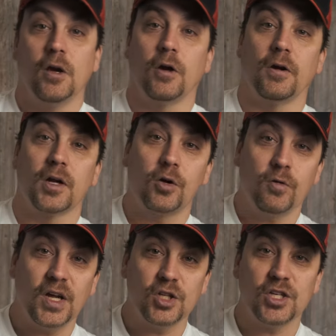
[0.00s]
or a
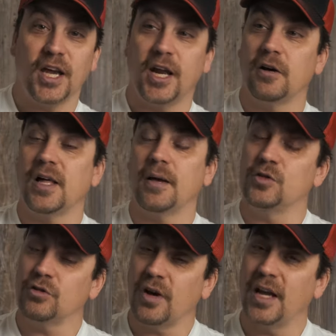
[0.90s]
creek channel. I'm
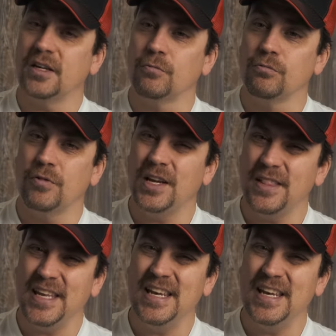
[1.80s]
trying to really